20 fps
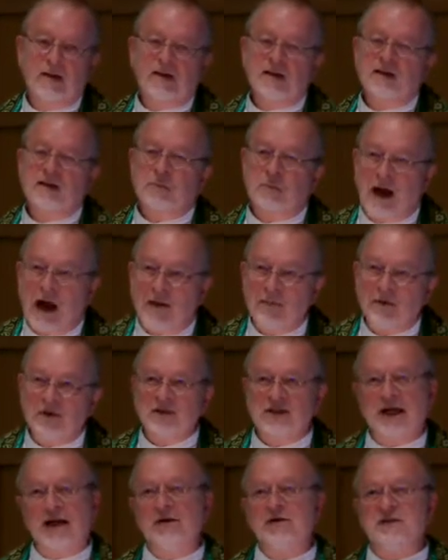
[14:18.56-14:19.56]
the Bible
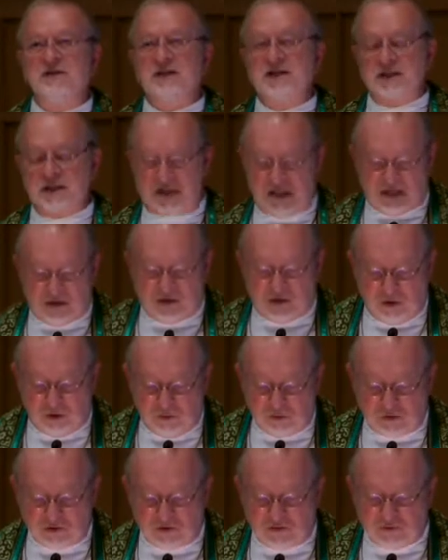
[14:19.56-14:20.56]
tells us that
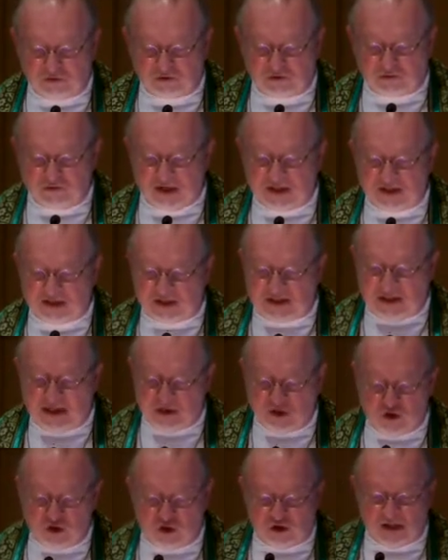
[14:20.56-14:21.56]
those who trust
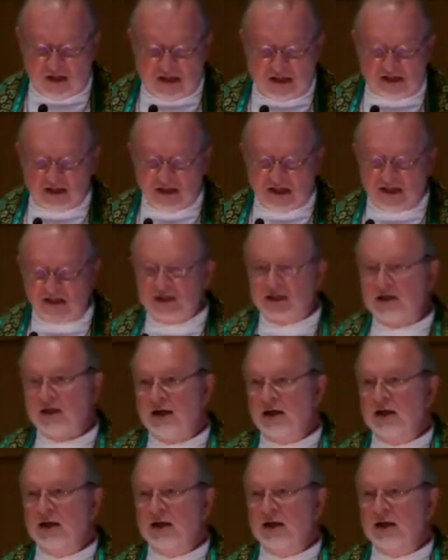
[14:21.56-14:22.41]
in Jesus,